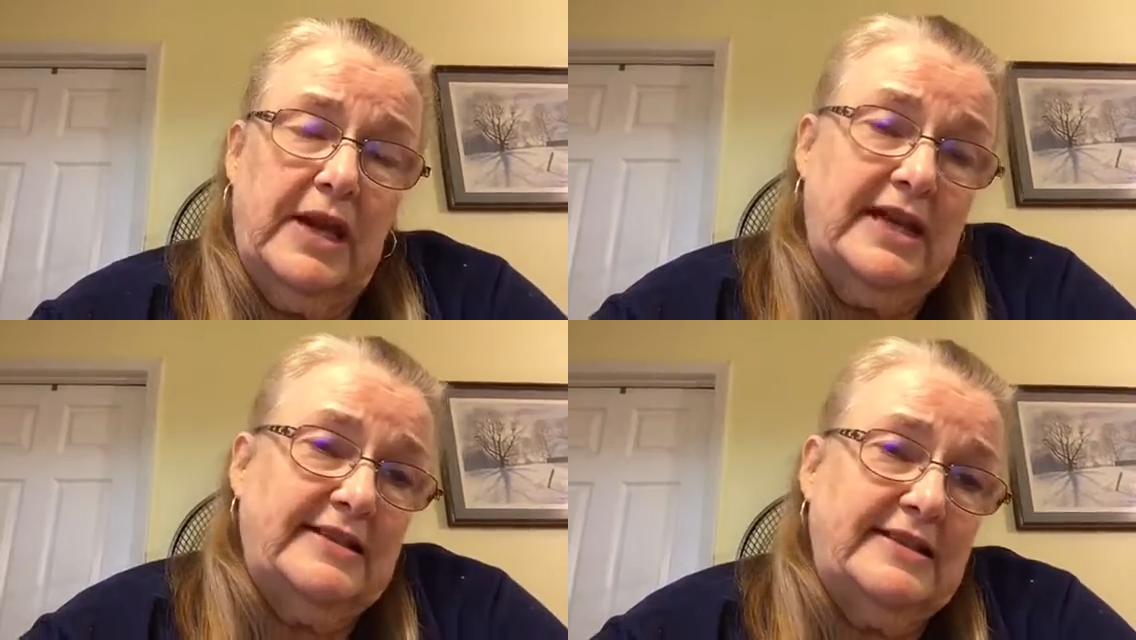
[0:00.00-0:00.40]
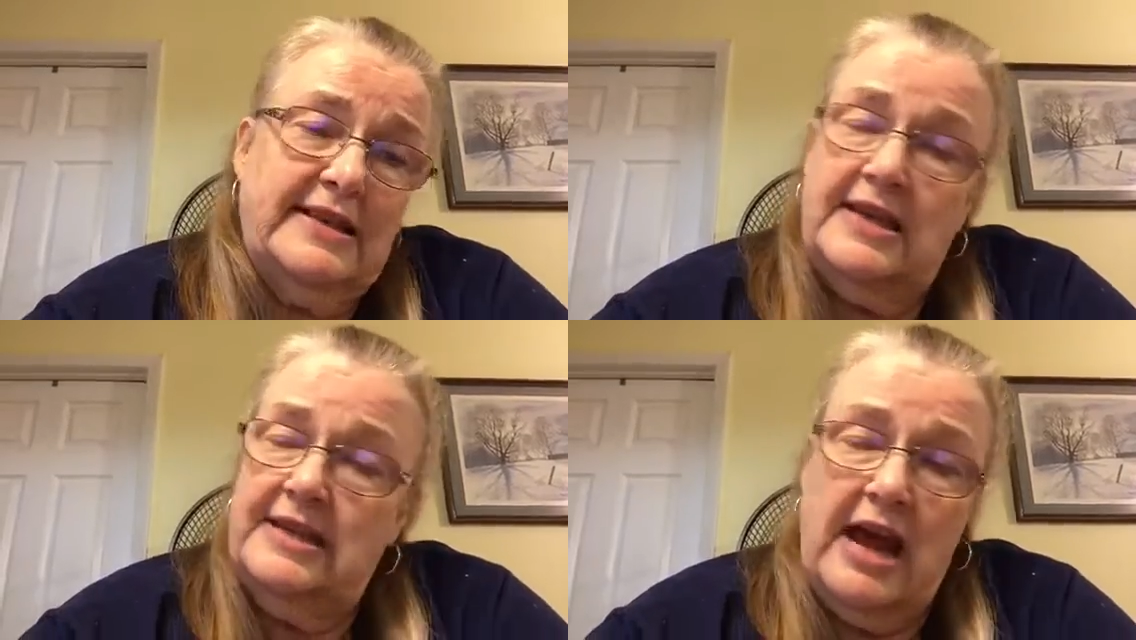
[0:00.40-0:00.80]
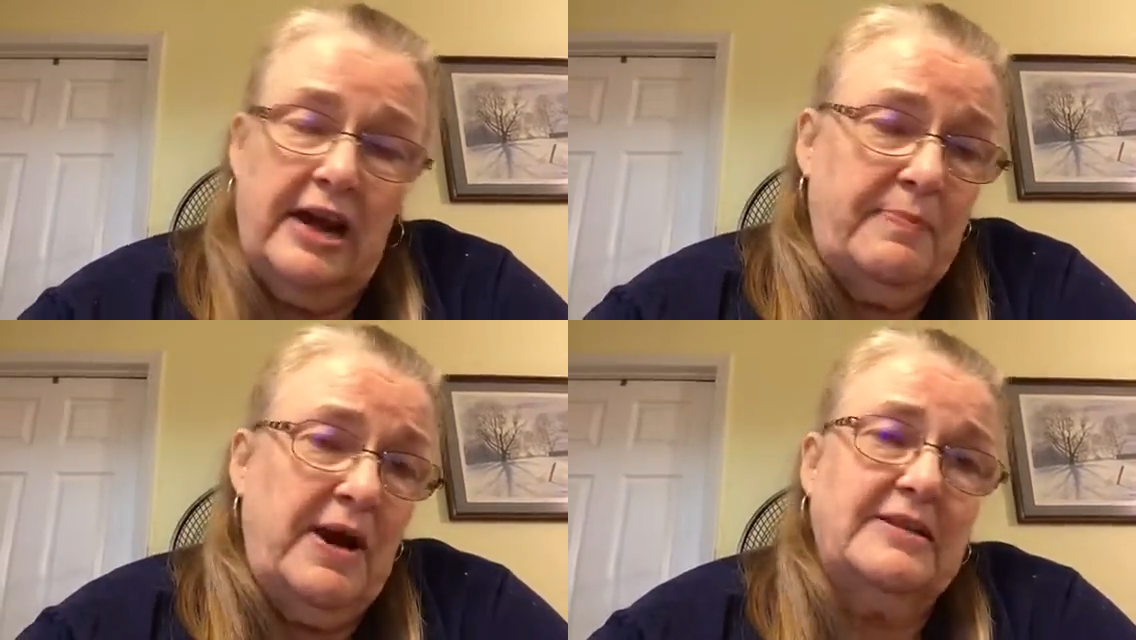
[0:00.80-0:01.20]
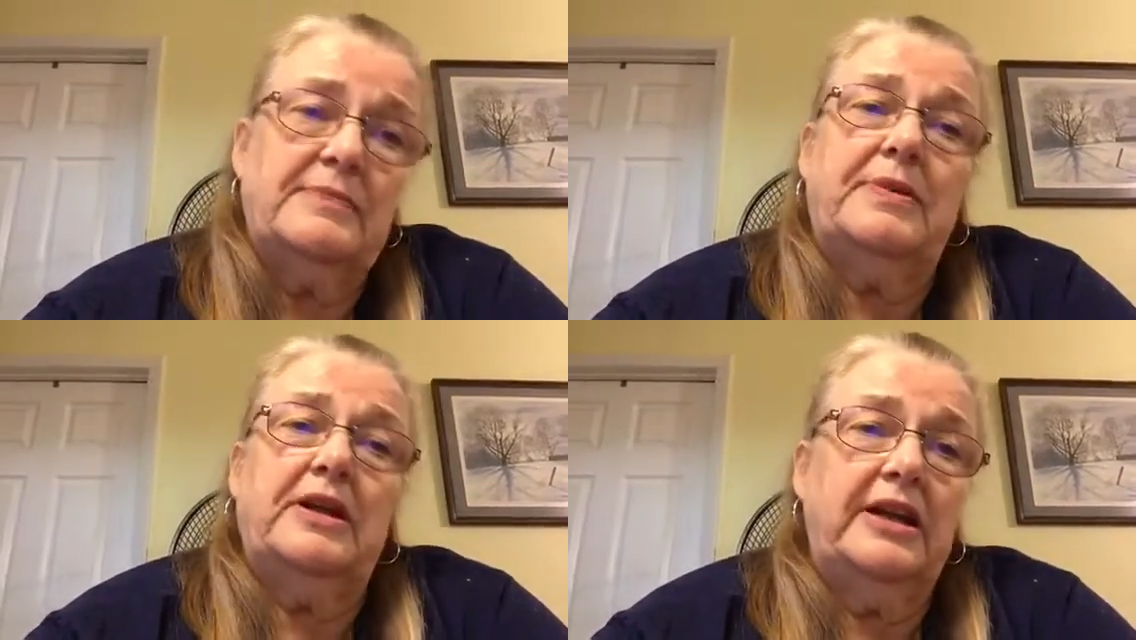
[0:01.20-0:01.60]
It's not a
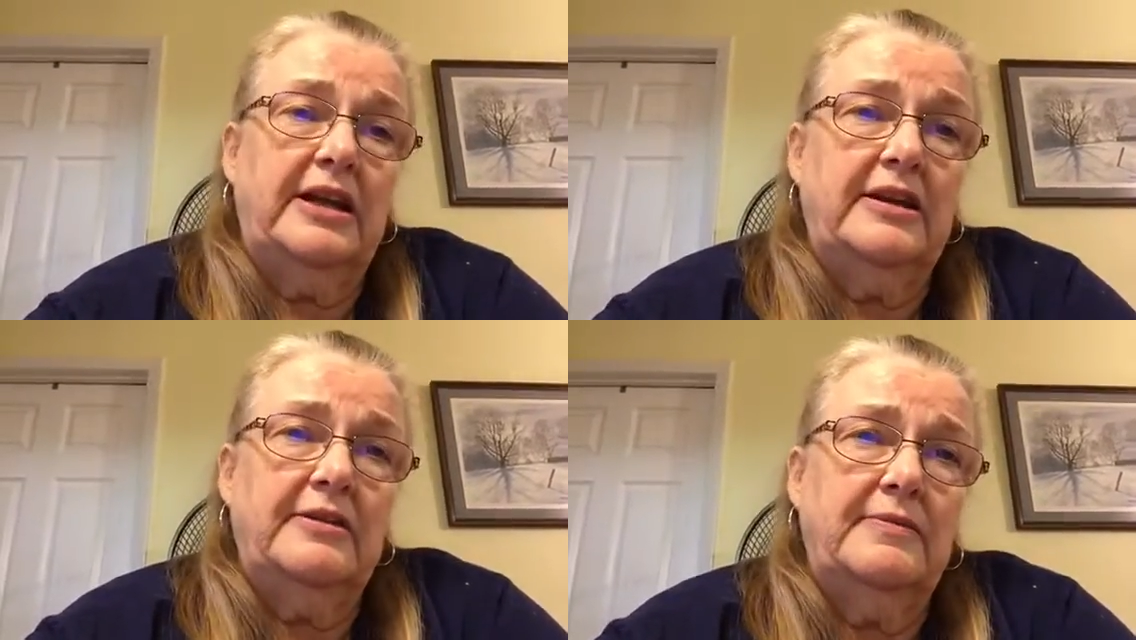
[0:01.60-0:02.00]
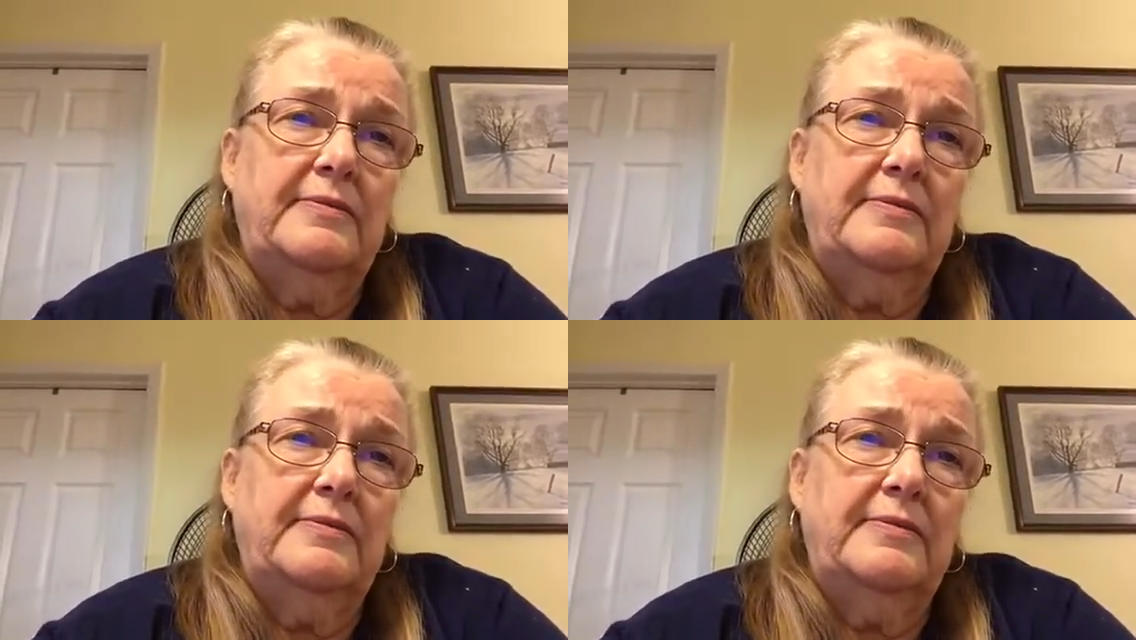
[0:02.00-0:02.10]
possibility.